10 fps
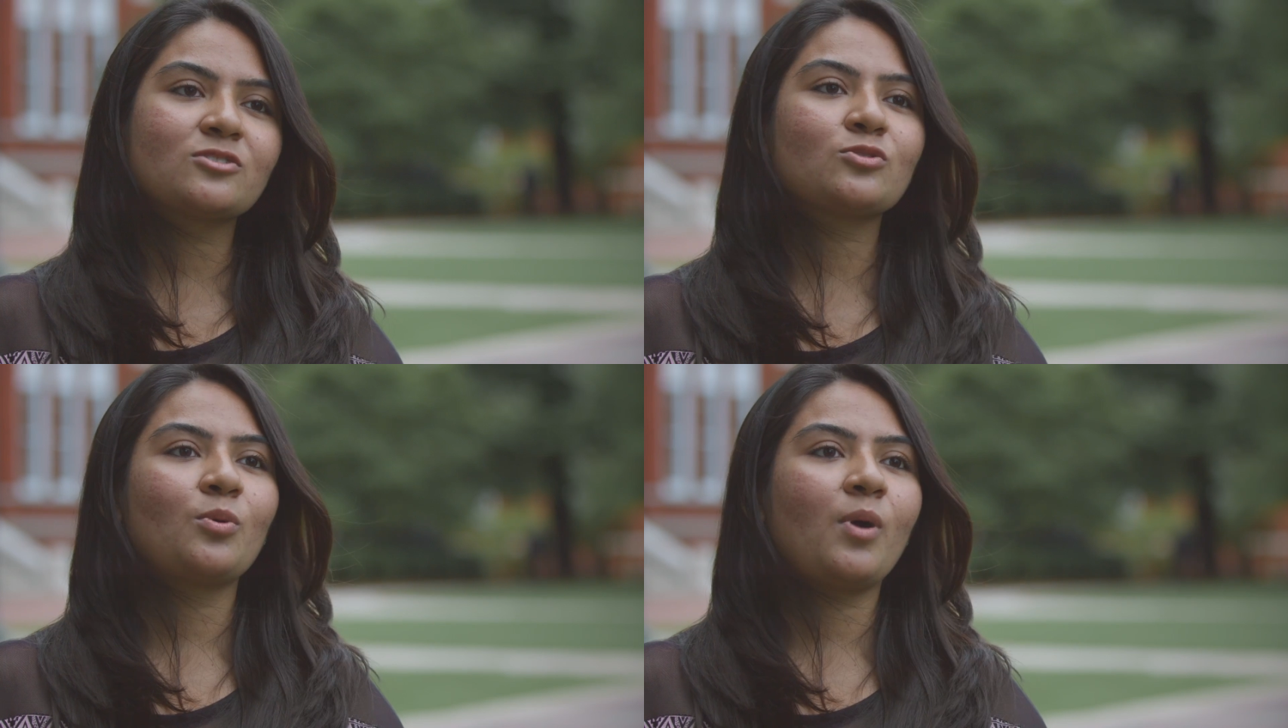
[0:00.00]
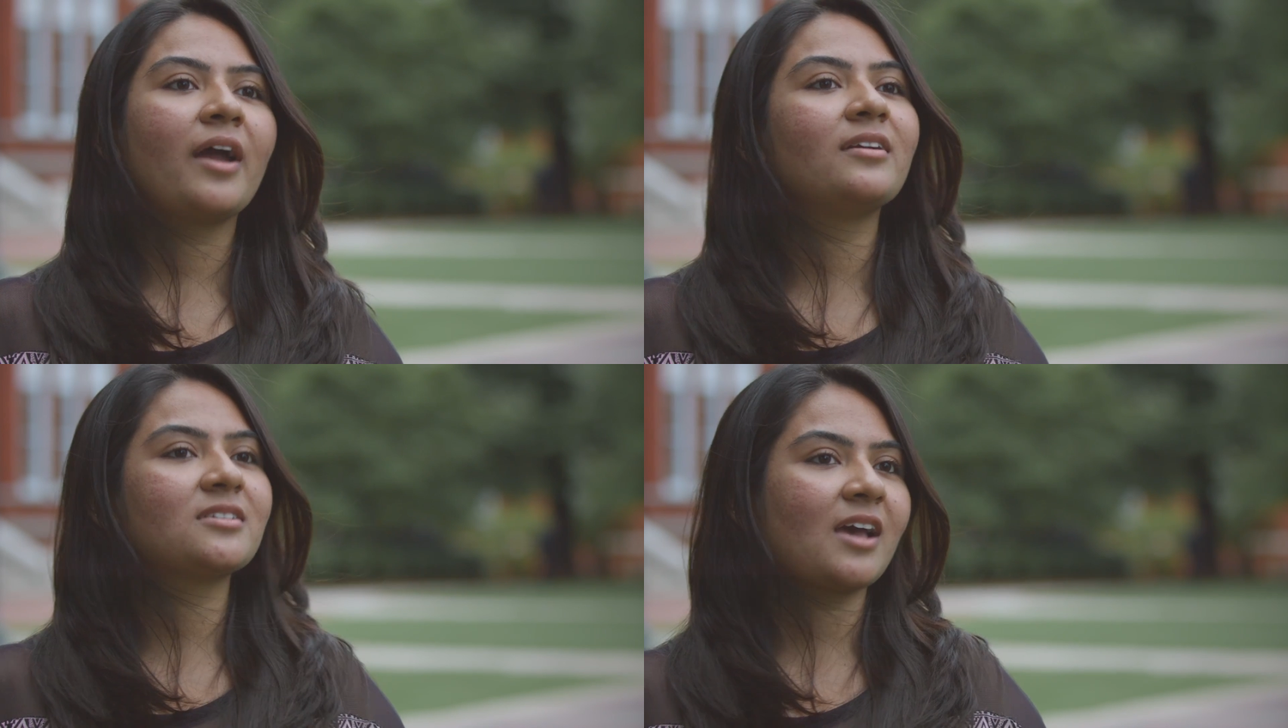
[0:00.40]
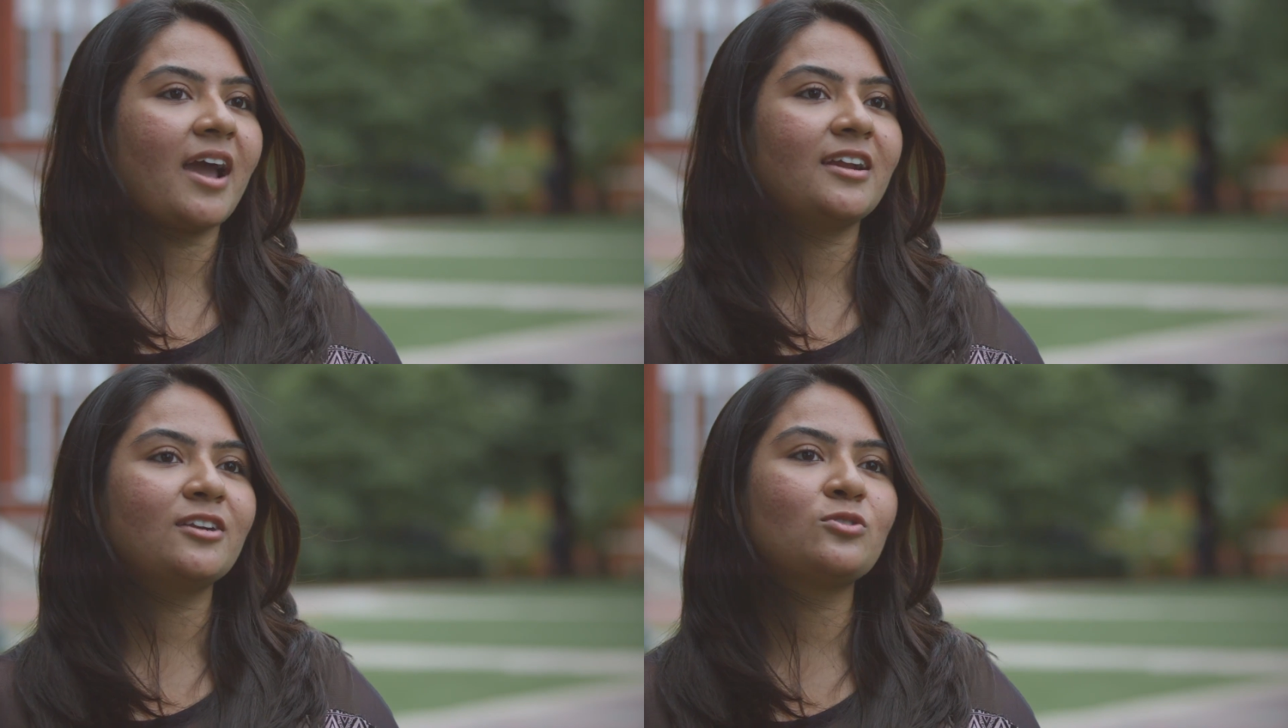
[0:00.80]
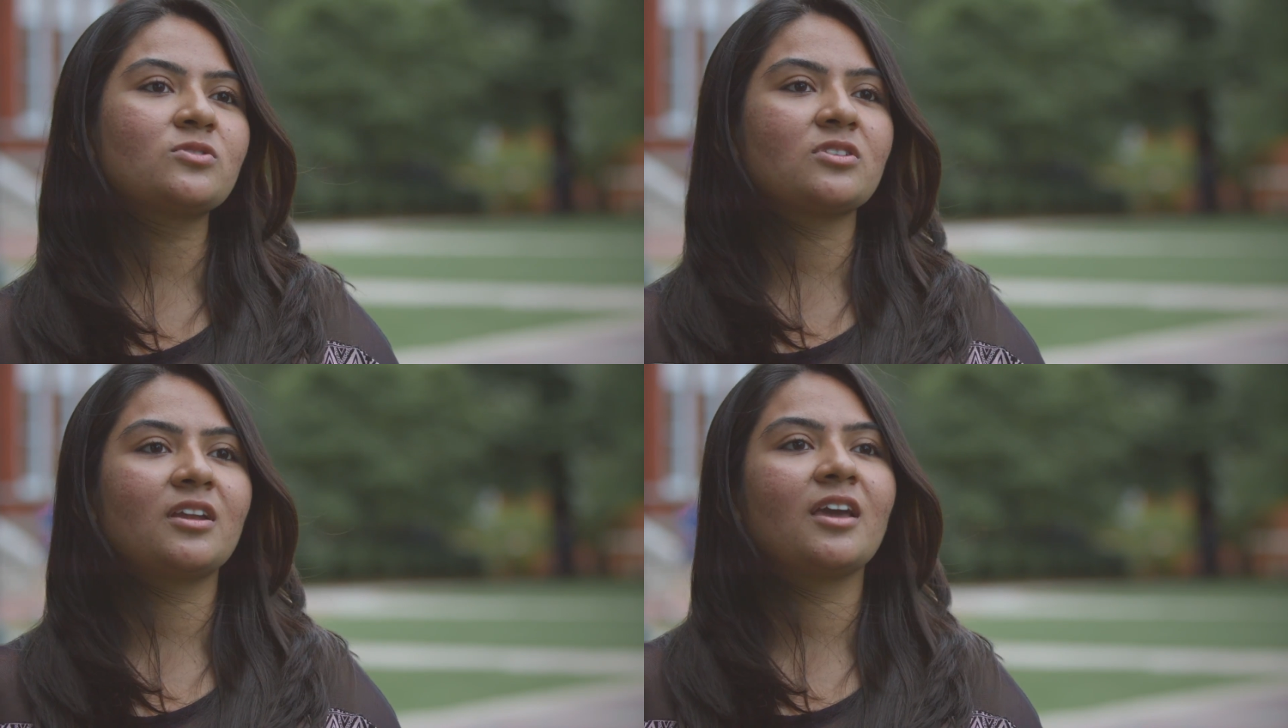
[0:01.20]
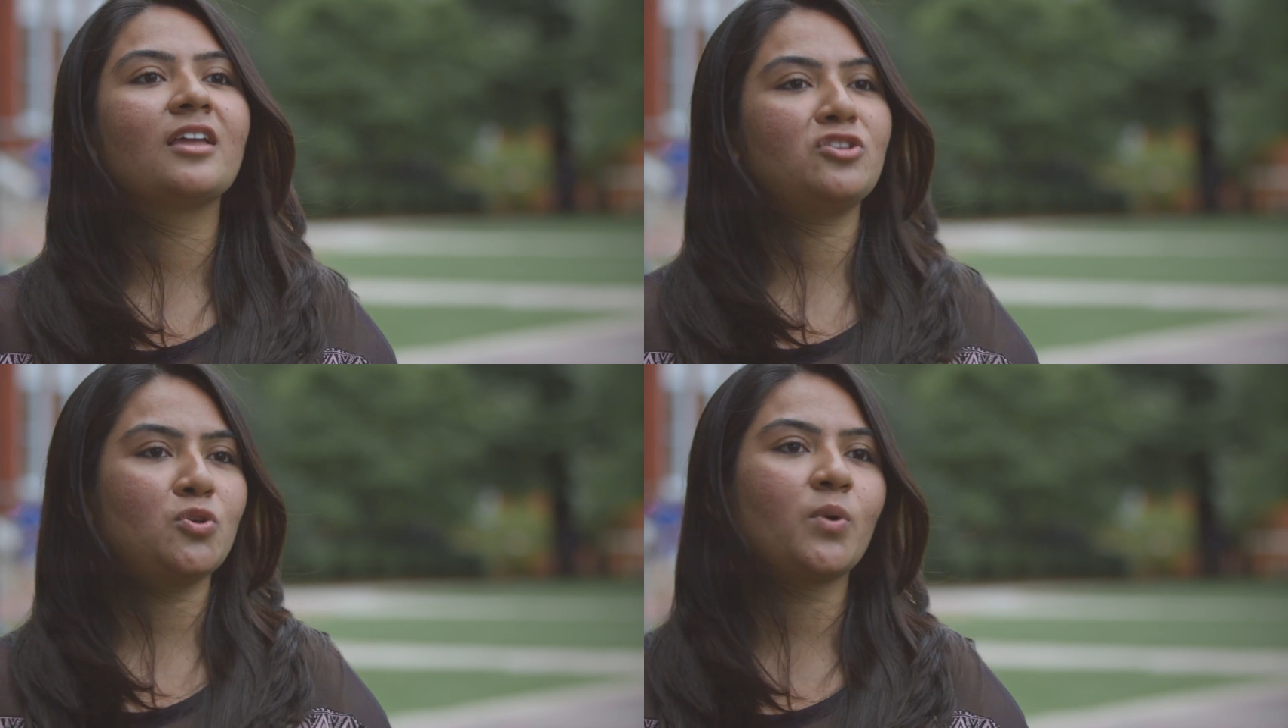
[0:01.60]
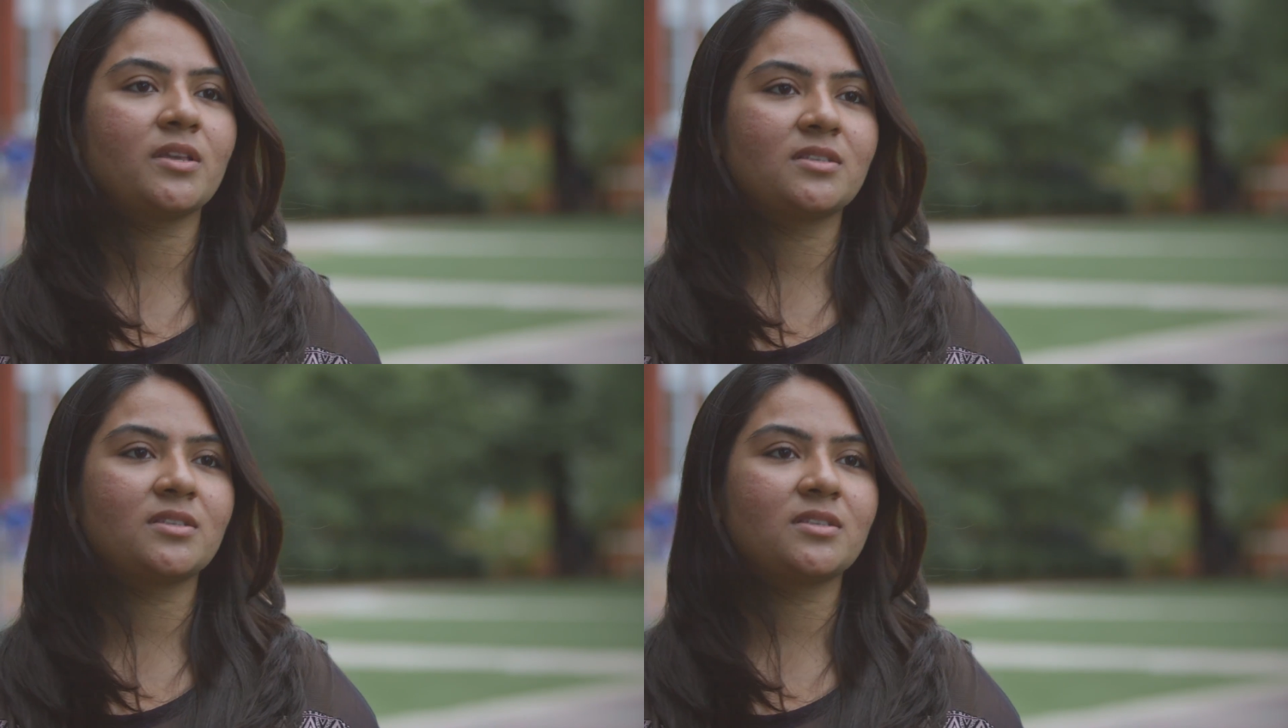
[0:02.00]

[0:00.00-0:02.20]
So I decided to study in U